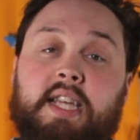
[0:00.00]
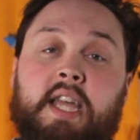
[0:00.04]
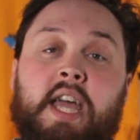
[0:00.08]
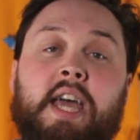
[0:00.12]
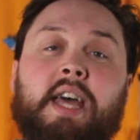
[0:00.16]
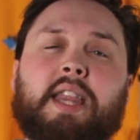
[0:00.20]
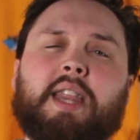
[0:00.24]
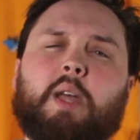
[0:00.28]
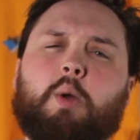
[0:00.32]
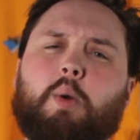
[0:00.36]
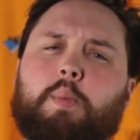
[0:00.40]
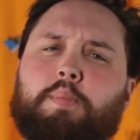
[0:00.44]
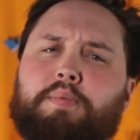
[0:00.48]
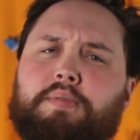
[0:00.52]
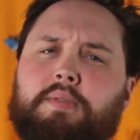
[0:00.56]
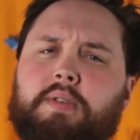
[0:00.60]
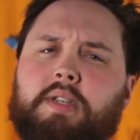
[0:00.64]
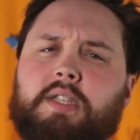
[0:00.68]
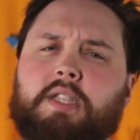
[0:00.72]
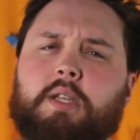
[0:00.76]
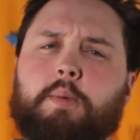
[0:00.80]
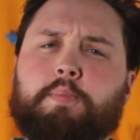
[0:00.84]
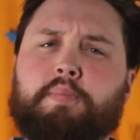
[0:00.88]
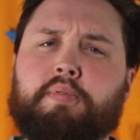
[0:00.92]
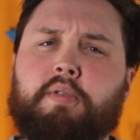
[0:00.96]
they were
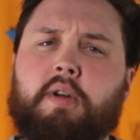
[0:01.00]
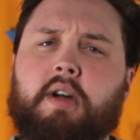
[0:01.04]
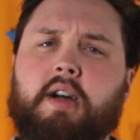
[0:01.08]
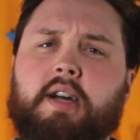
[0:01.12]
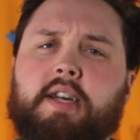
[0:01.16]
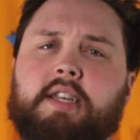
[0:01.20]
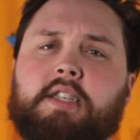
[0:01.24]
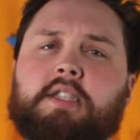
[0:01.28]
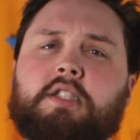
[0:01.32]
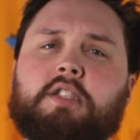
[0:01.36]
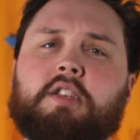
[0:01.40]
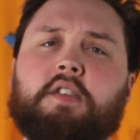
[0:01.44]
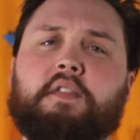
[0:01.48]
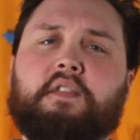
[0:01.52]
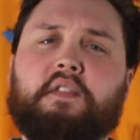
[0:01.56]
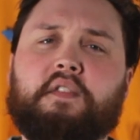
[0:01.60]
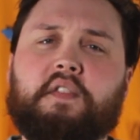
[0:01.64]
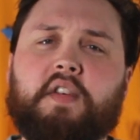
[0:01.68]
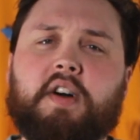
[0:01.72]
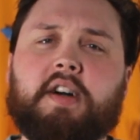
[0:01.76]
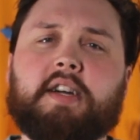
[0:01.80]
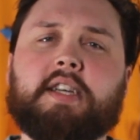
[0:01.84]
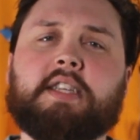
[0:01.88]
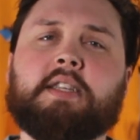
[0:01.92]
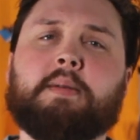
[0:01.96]
pretty surprised to
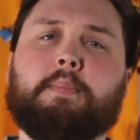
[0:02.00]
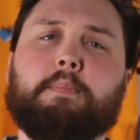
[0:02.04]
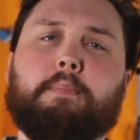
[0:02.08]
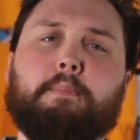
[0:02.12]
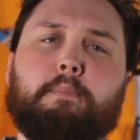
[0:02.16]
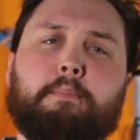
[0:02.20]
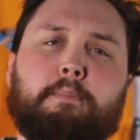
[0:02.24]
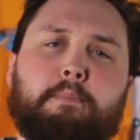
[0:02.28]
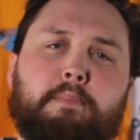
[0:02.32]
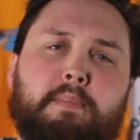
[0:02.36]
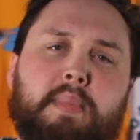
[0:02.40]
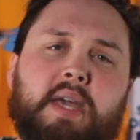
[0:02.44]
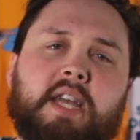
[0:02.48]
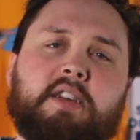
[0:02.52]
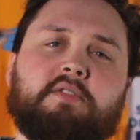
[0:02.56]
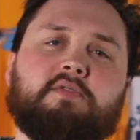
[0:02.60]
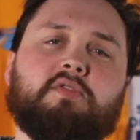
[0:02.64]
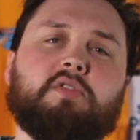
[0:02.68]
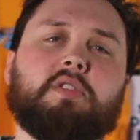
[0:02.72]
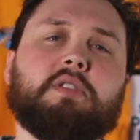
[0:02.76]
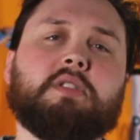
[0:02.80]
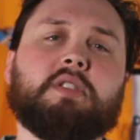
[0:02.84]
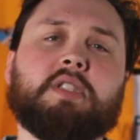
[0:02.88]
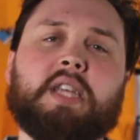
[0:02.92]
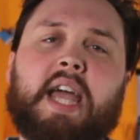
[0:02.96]
find
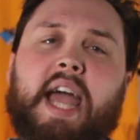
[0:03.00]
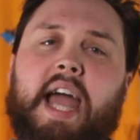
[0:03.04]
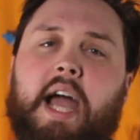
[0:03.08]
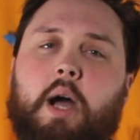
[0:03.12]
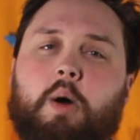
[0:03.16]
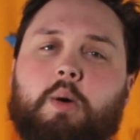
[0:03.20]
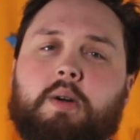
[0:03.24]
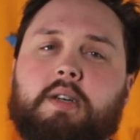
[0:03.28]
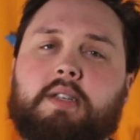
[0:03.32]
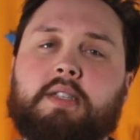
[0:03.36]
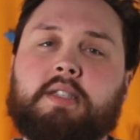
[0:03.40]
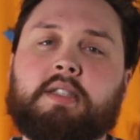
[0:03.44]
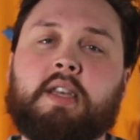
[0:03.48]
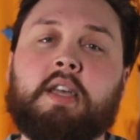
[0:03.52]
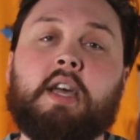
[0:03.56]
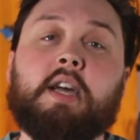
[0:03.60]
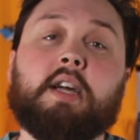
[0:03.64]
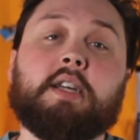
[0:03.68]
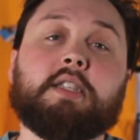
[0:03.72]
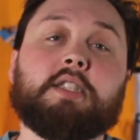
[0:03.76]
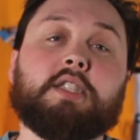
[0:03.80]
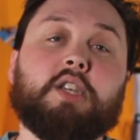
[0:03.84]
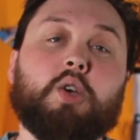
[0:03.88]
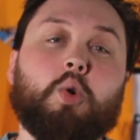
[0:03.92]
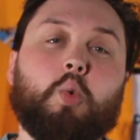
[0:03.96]
mineral towers
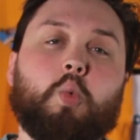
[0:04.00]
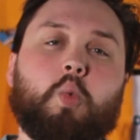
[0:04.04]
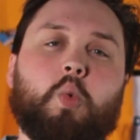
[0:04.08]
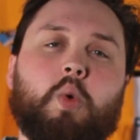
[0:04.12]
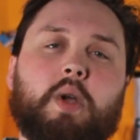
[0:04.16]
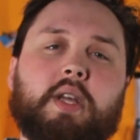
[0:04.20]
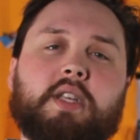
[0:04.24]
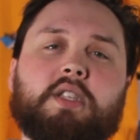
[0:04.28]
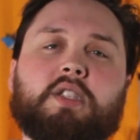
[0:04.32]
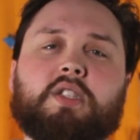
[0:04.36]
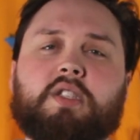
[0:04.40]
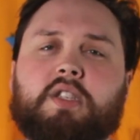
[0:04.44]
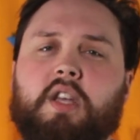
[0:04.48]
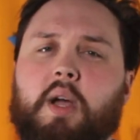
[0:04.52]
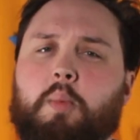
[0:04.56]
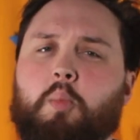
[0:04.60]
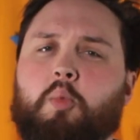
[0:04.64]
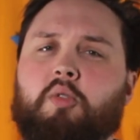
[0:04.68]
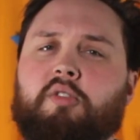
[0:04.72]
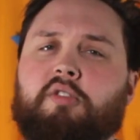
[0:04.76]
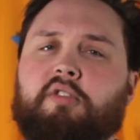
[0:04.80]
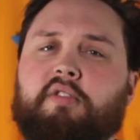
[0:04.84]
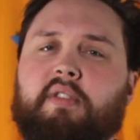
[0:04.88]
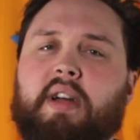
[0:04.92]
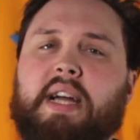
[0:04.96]
to which some
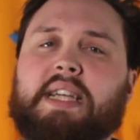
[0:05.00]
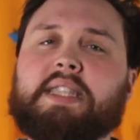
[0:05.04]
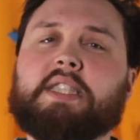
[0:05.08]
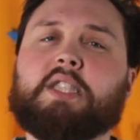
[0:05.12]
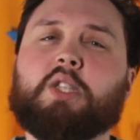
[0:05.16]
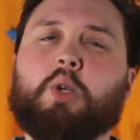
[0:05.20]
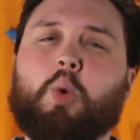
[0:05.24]
were around